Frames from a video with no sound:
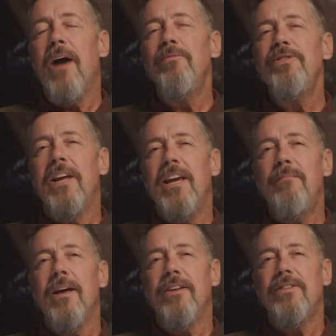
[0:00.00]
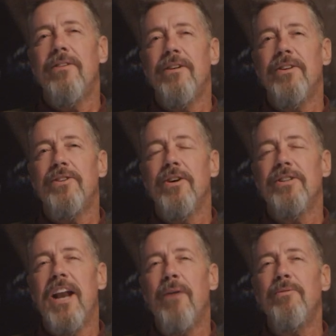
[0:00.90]
I want you to email us here at the
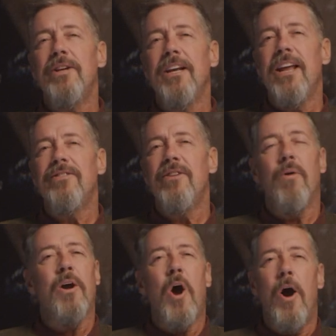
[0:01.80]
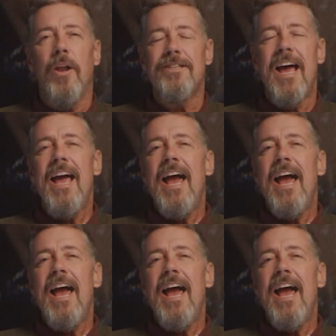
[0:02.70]
church and I want you to let us know or call us